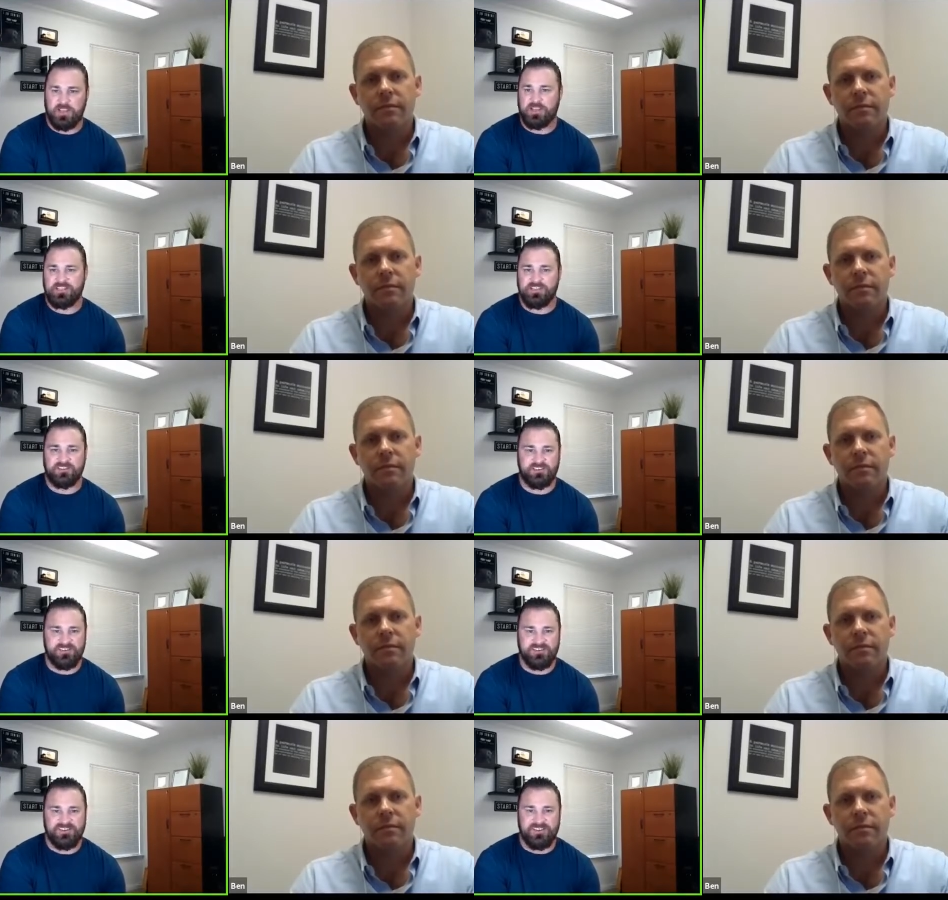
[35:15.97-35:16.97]
Speaker 1: I teach.
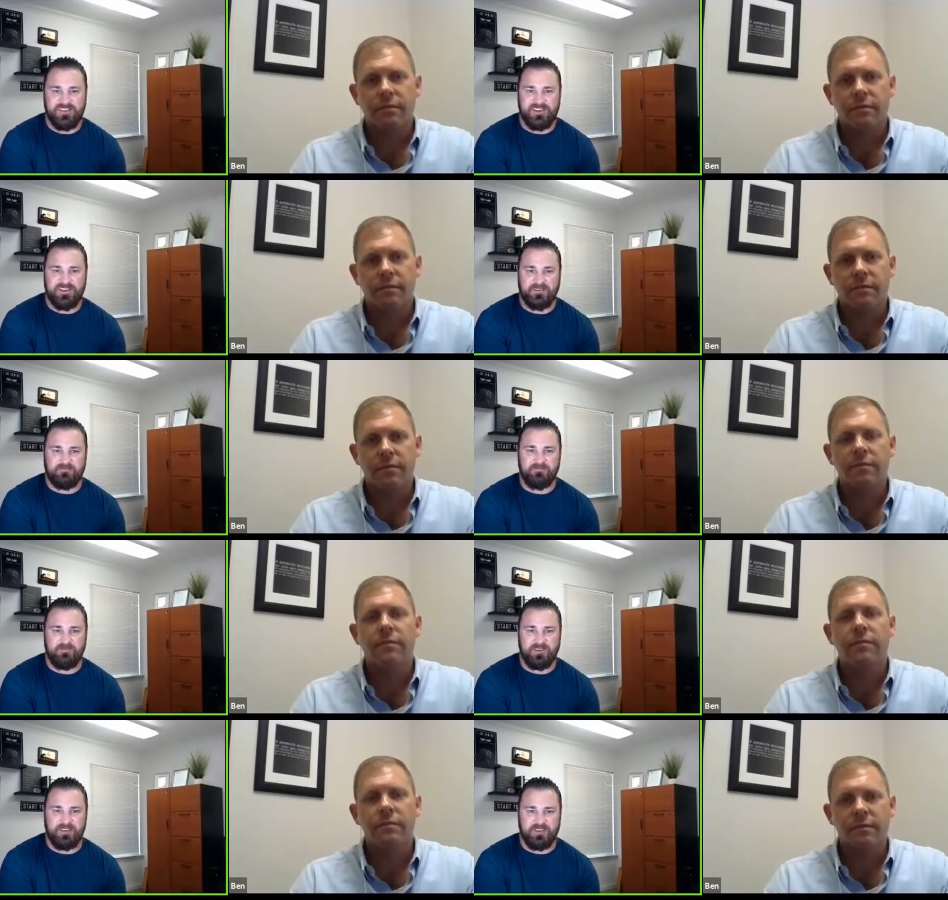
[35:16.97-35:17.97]

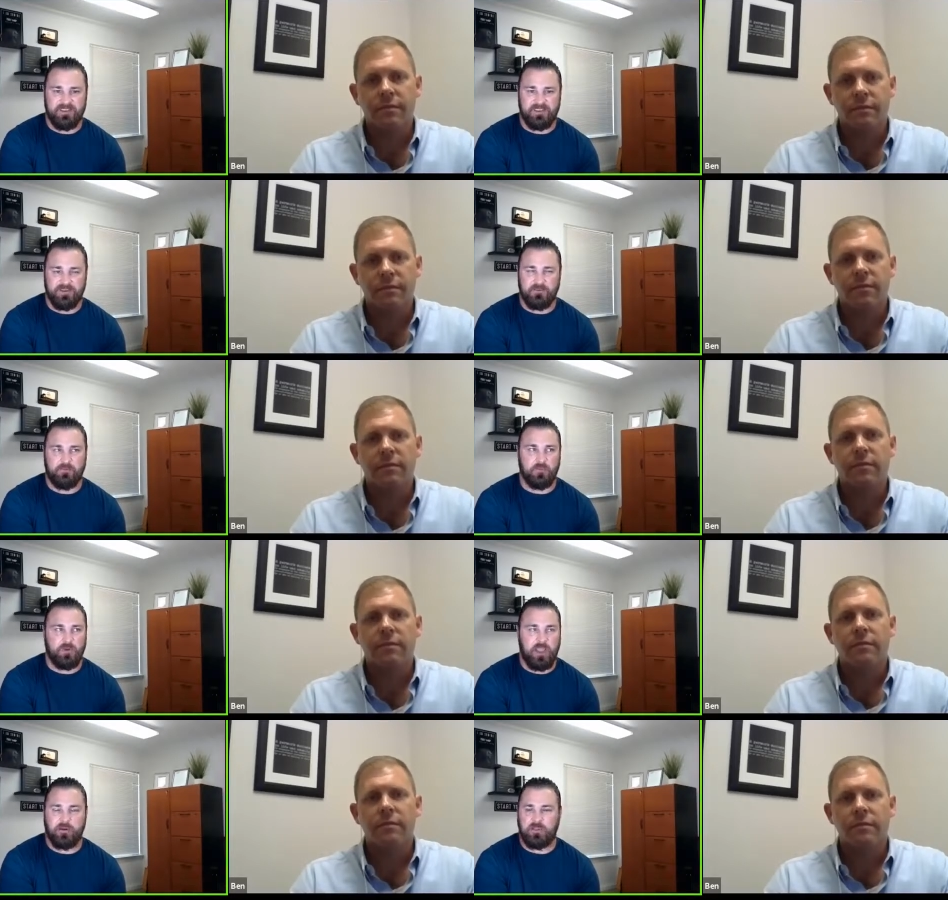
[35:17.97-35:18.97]
Um, it, eh, you know,
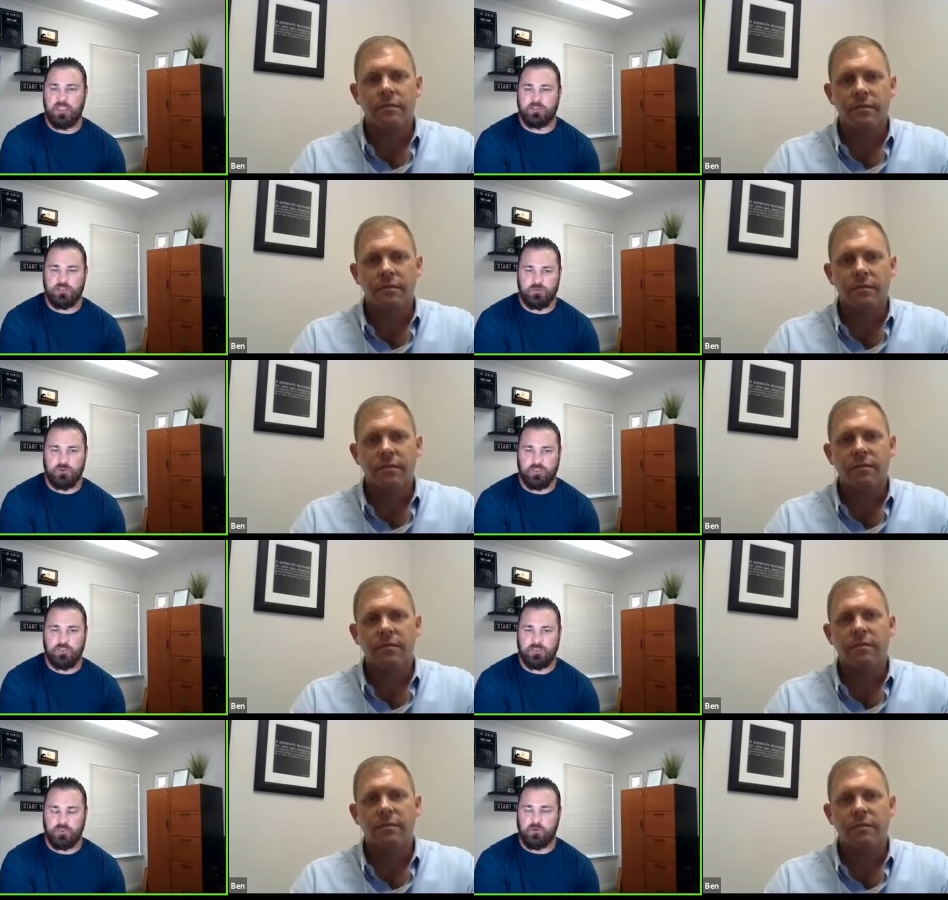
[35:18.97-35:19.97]
how do they
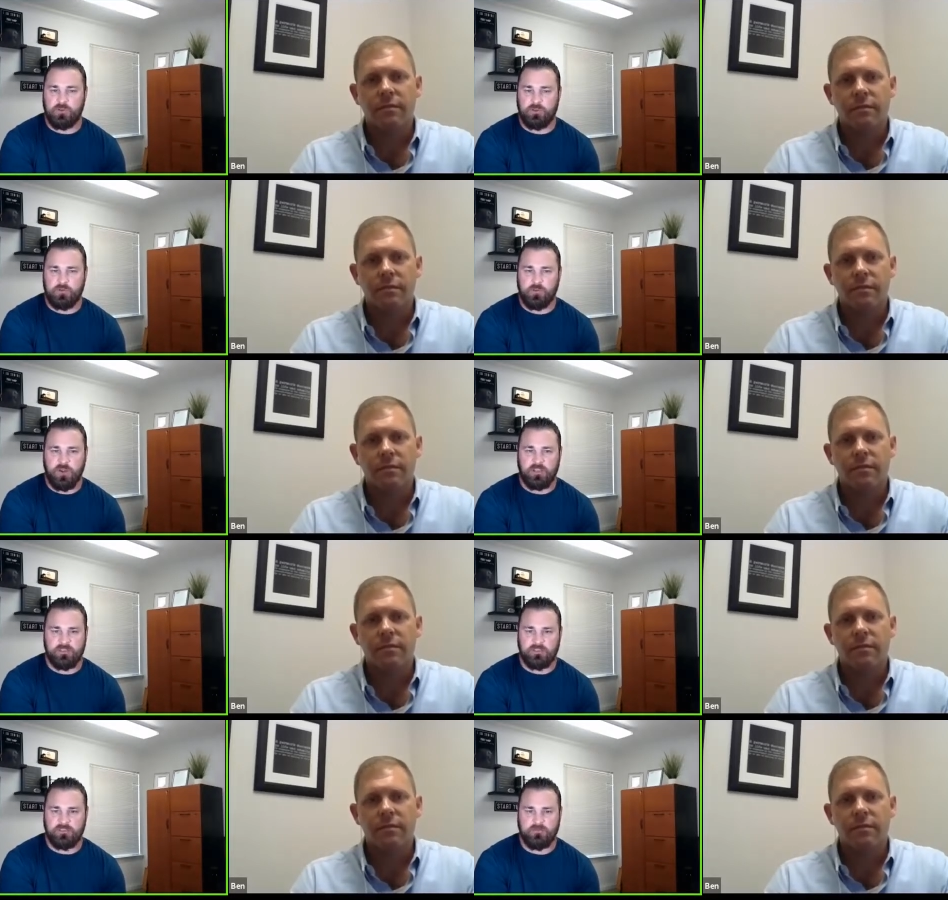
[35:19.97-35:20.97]
enjoy going
Speaker 2: through the
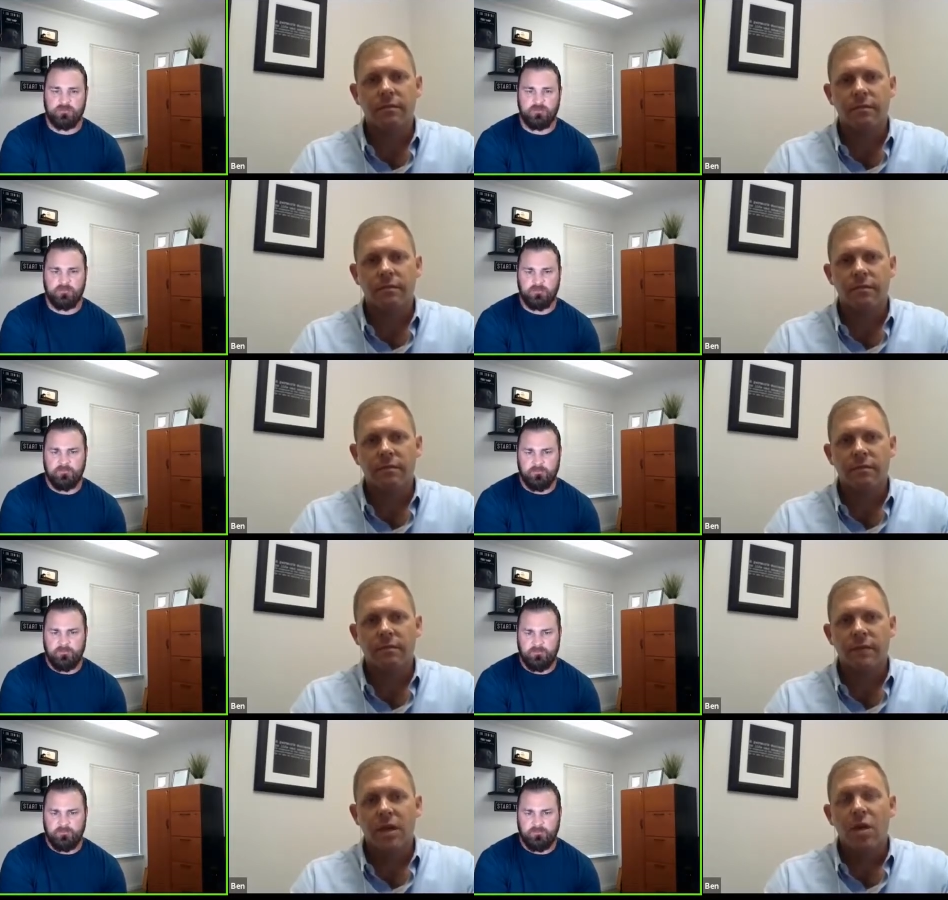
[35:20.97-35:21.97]
process?
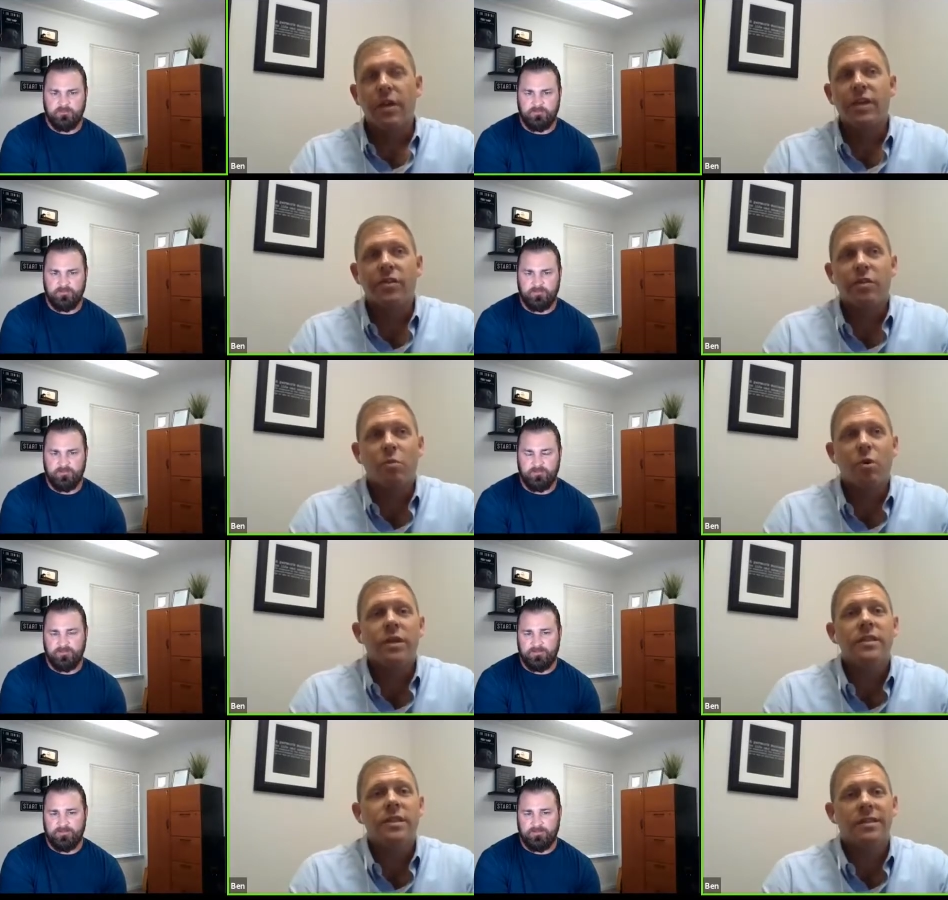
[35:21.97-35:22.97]
Well, they, are more
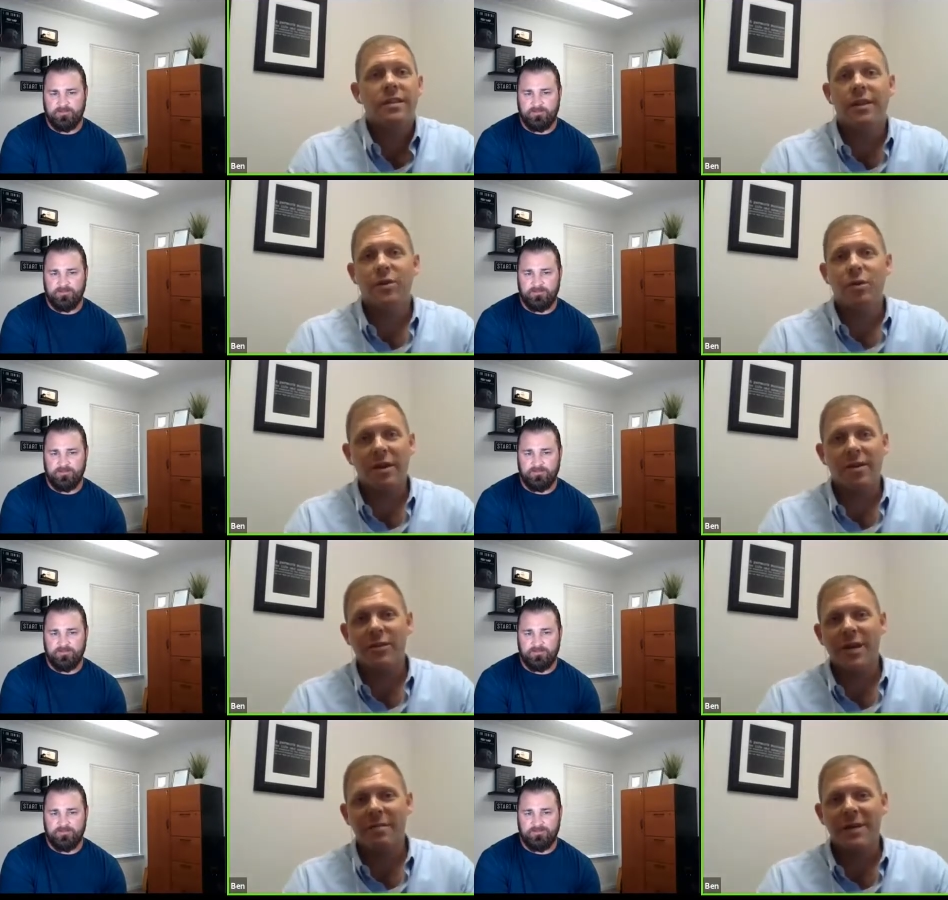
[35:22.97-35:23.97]
consistent. They do a better
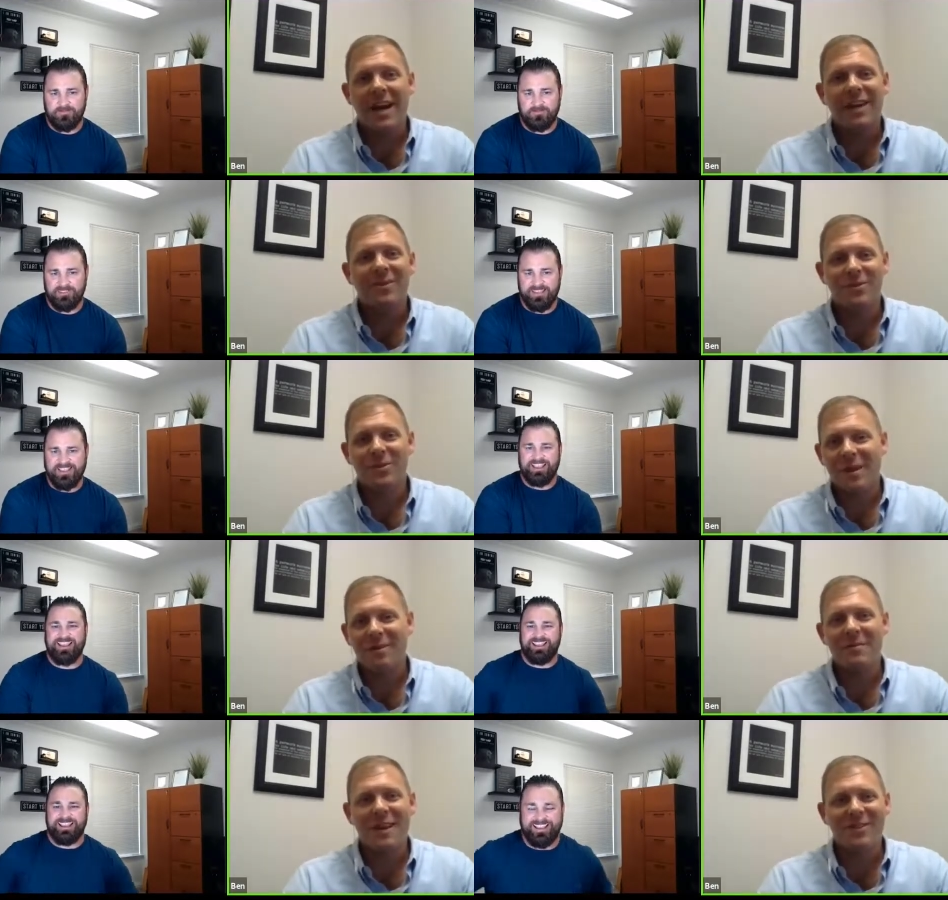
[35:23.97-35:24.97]
job than I do, so I
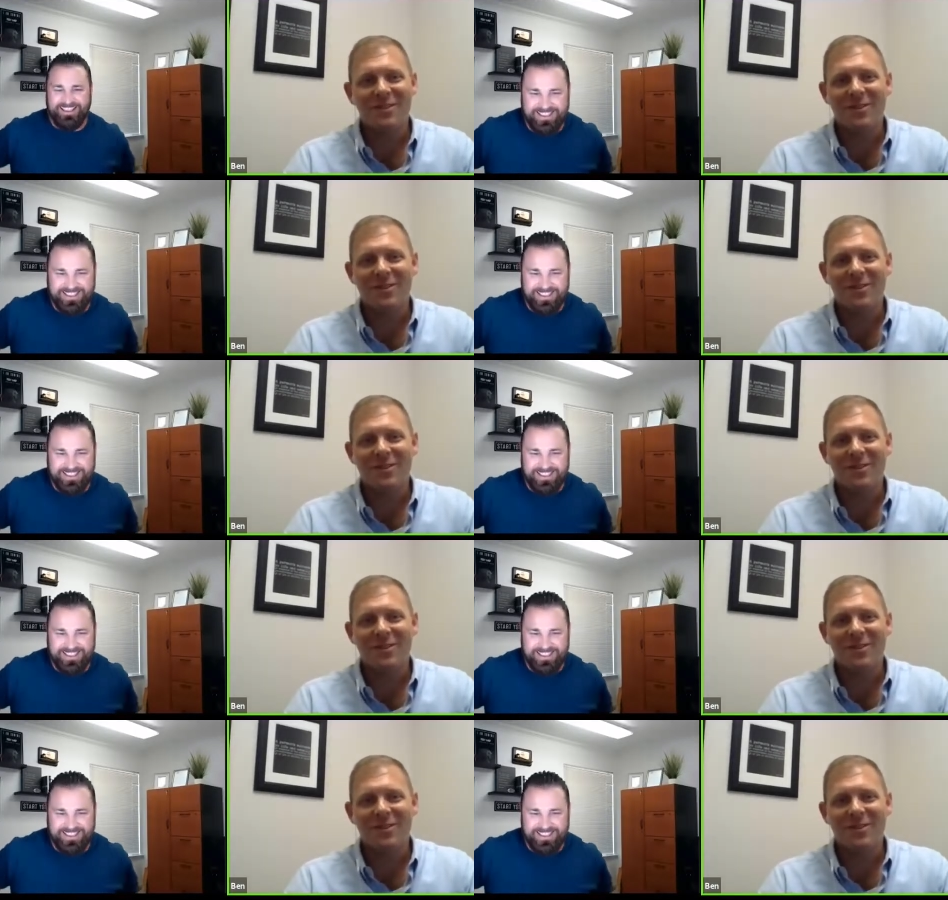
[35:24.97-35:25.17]
would imagine they're